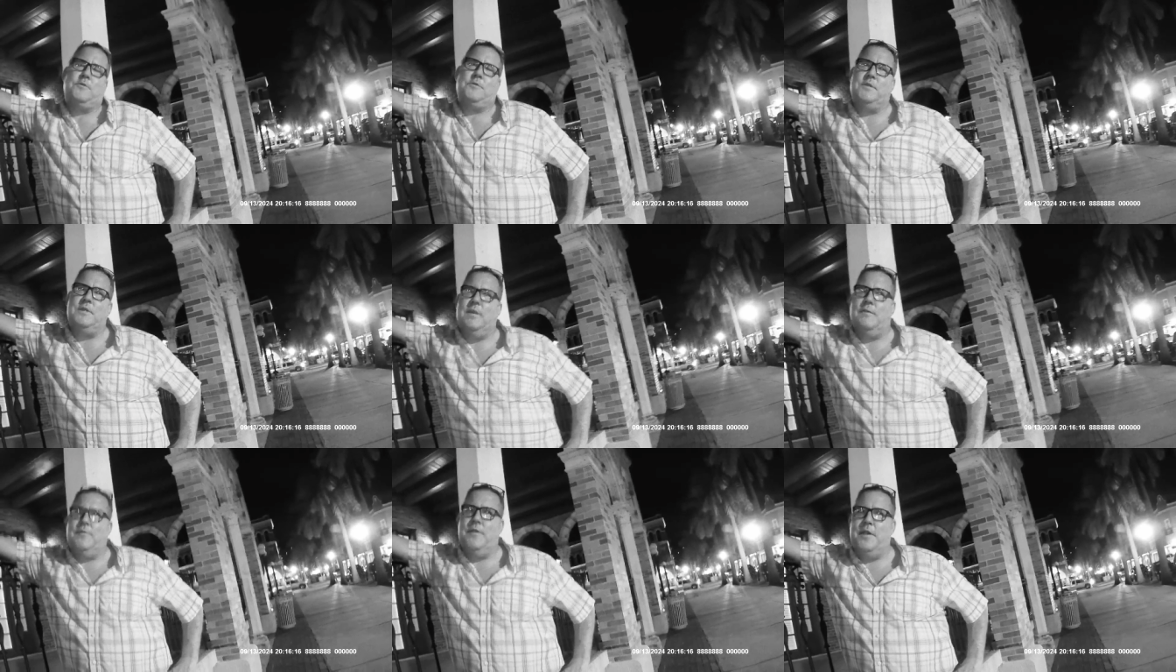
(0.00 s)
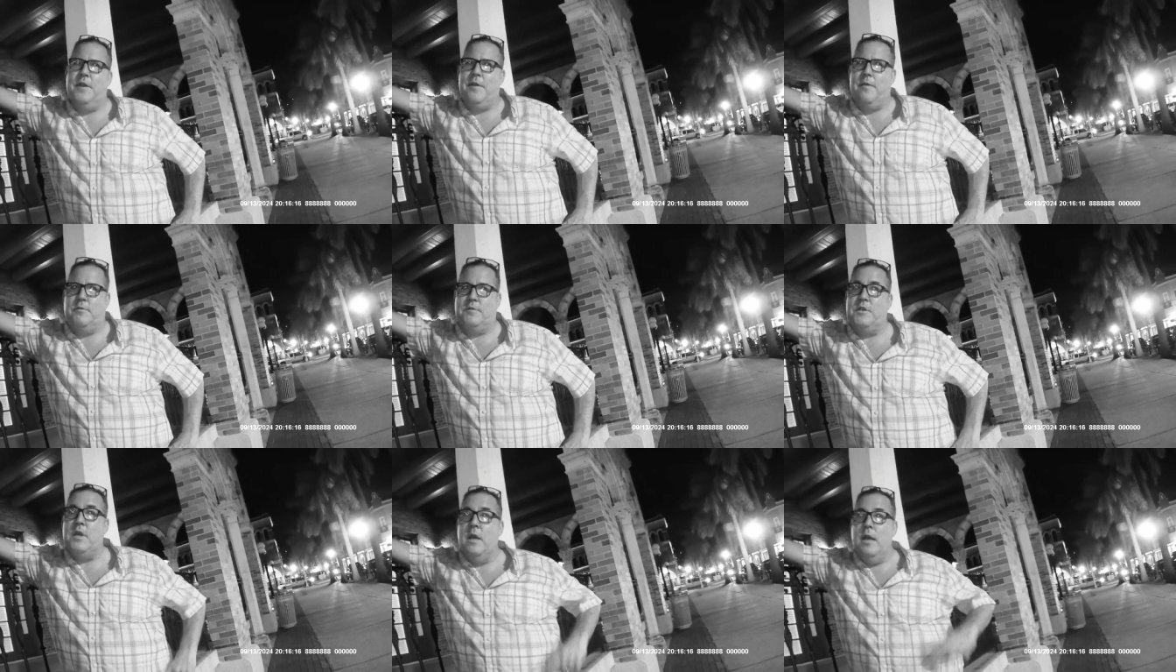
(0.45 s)
7
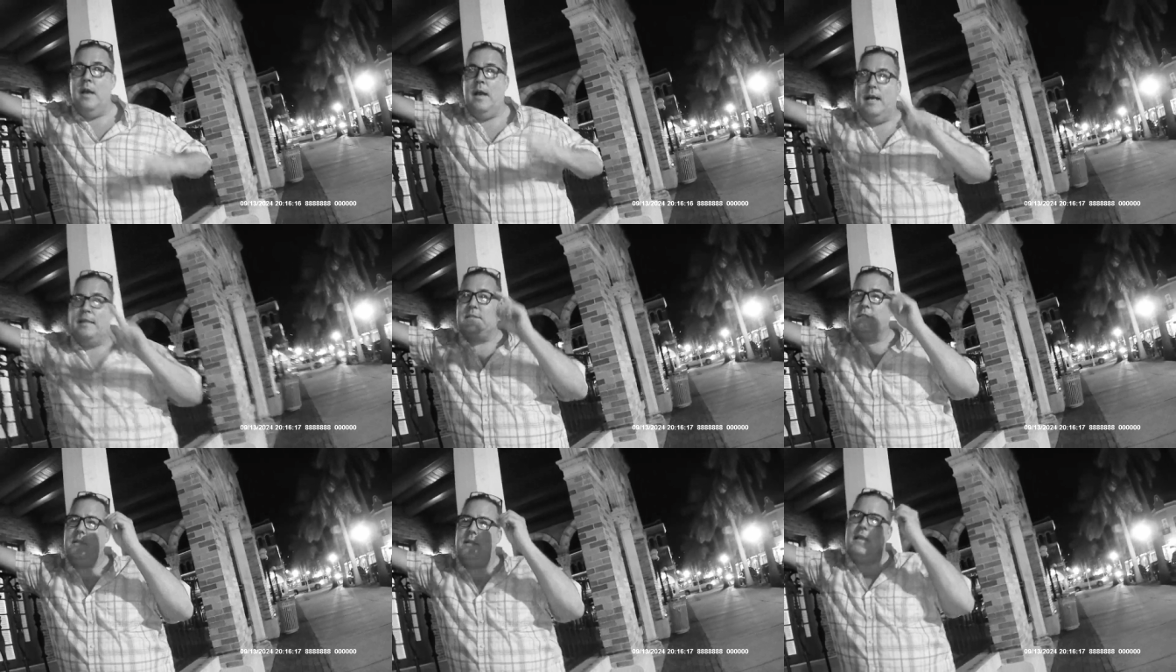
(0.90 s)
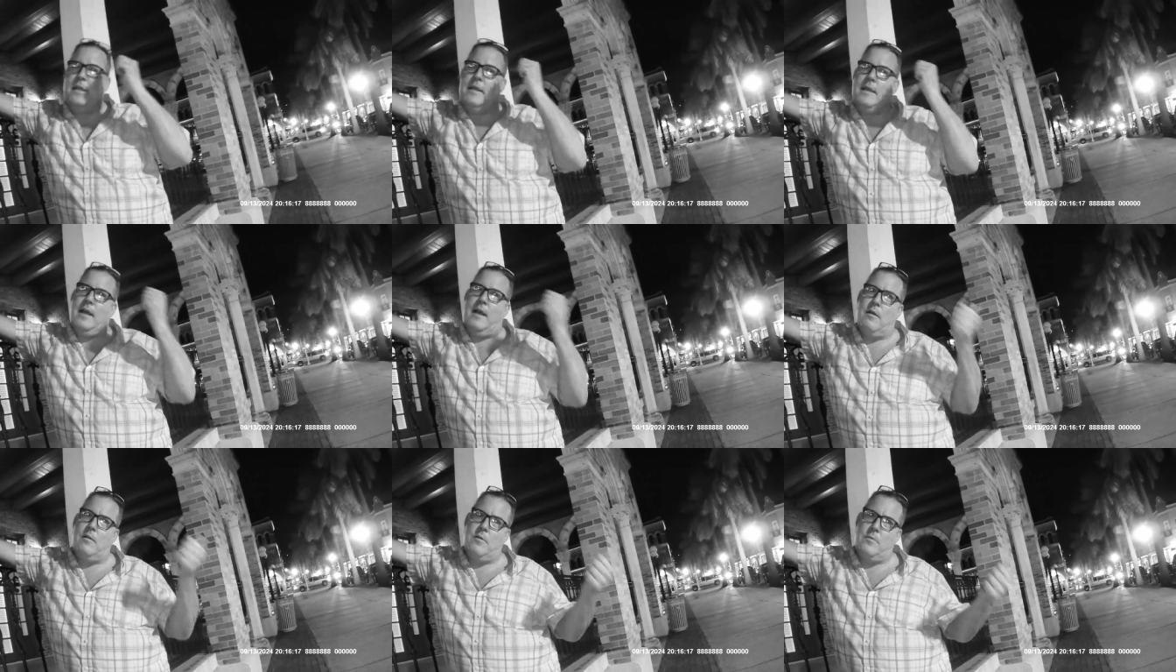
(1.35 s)
years. I studied
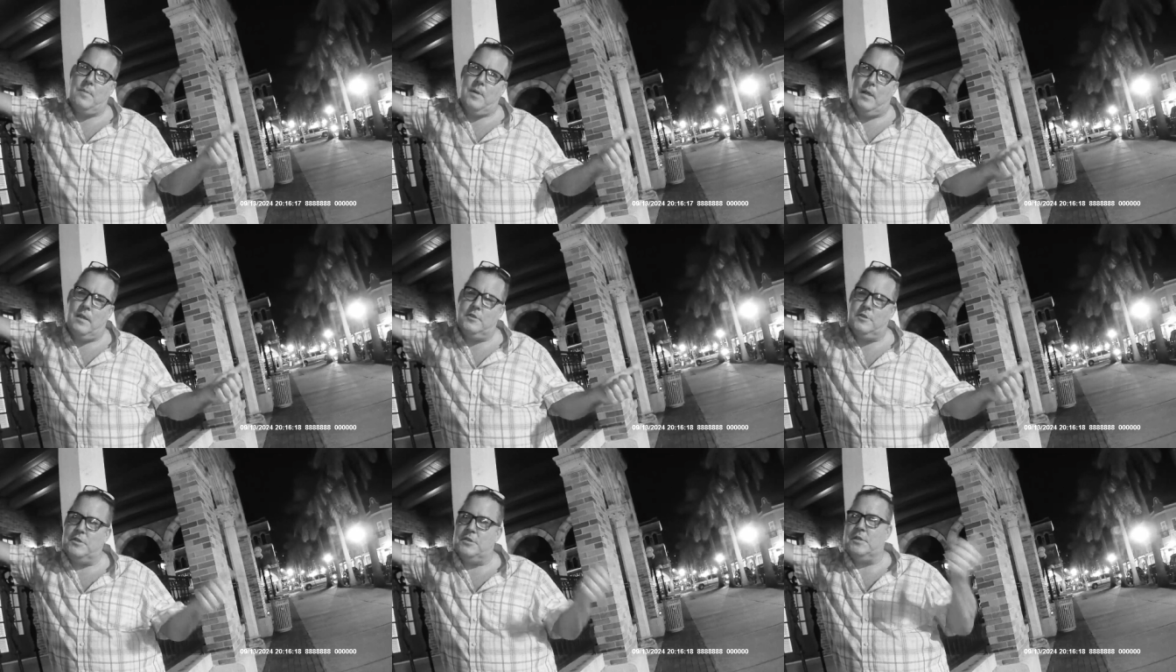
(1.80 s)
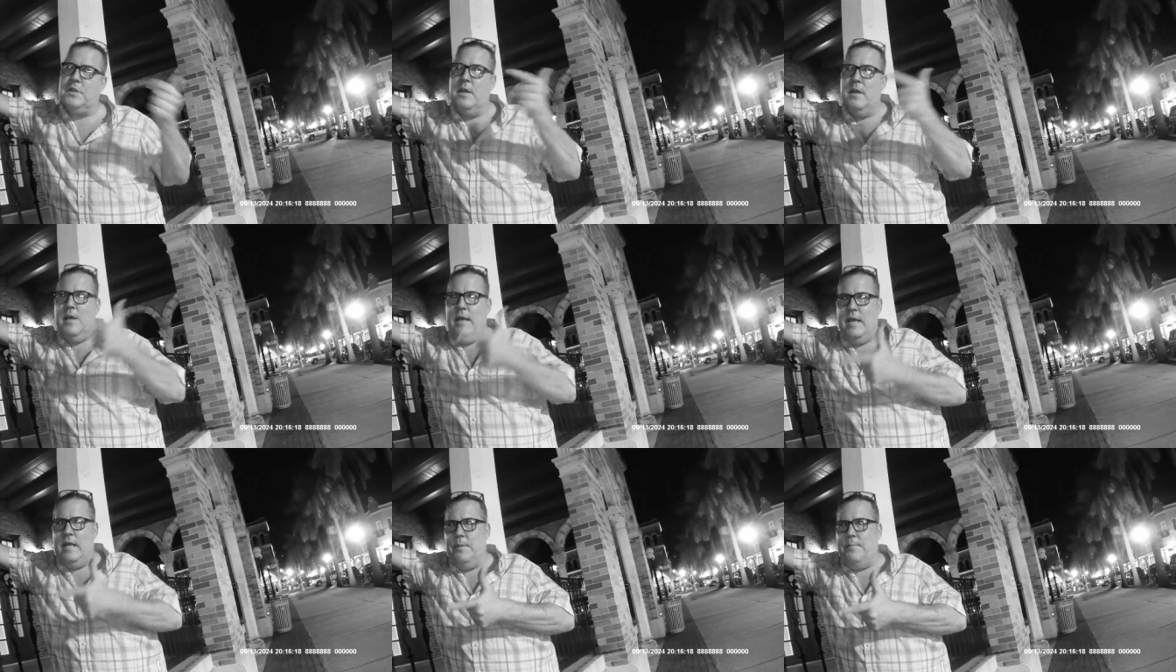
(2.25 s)
counter-apologists
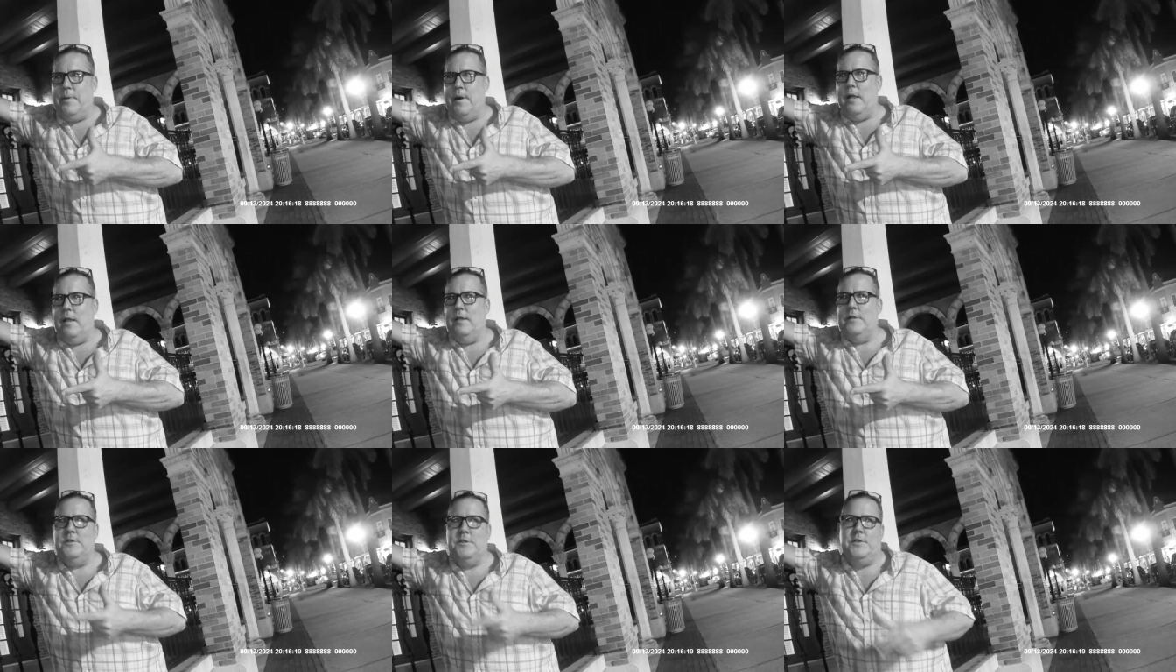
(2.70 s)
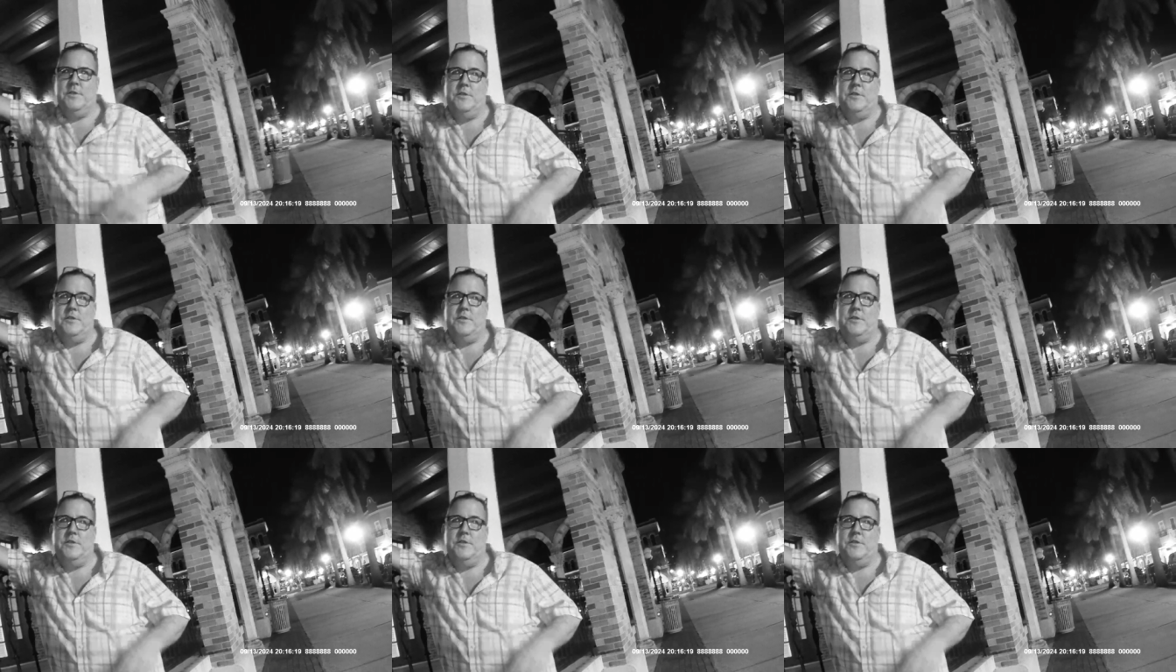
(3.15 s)
and apologists.